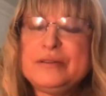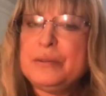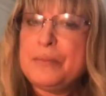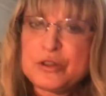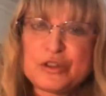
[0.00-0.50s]

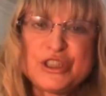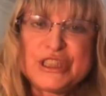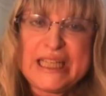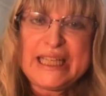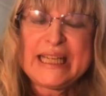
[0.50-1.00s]

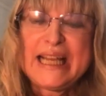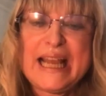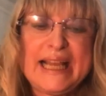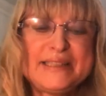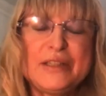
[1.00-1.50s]
Democracy
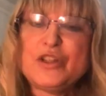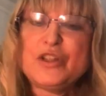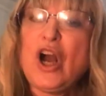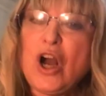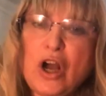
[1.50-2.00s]
is at
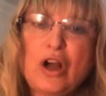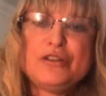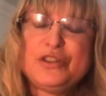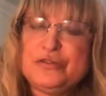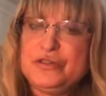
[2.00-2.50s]
the
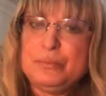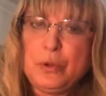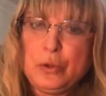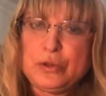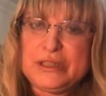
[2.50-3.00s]
heart of the
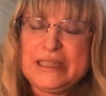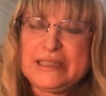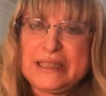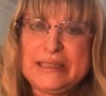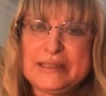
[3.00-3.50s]
board.
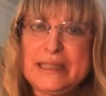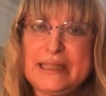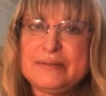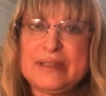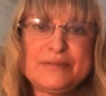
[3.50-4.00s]
It's
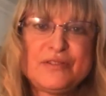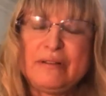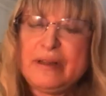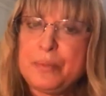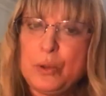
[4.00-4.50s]

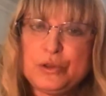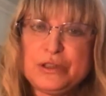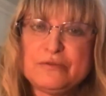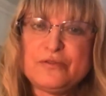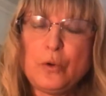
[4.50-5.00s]
very
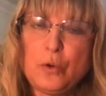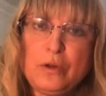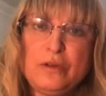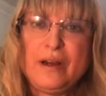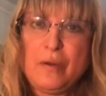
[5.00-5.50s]
important for
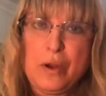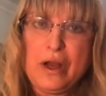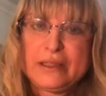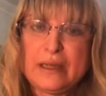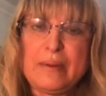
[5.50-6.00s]
all of our
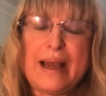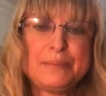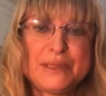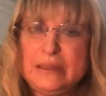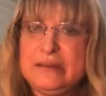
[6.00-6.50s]
work. I'm
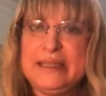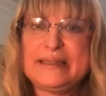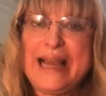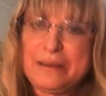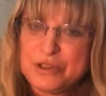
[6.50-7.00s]
absolutely
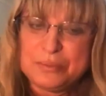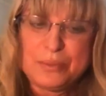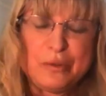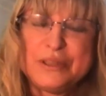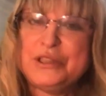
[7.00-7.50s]

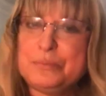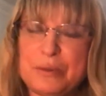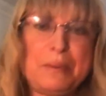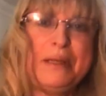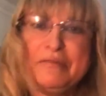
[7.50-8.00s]
accountable, as you're
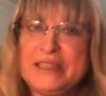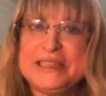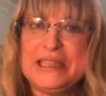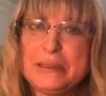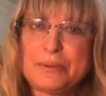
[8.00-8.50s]
probably
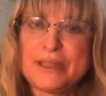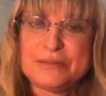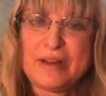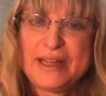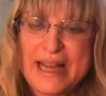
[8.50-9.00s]
reading in the press
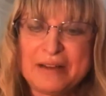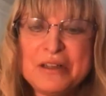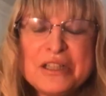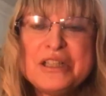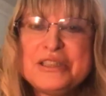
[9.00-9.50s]
right now,
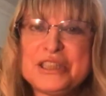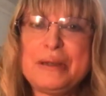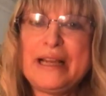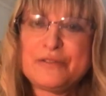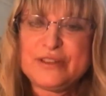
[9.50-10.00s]

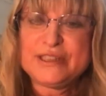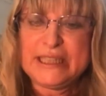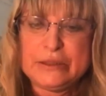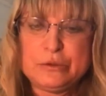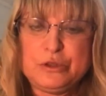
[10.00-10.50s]
to every
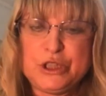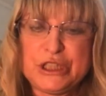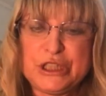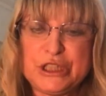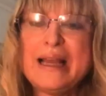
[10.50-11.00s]
single Jew.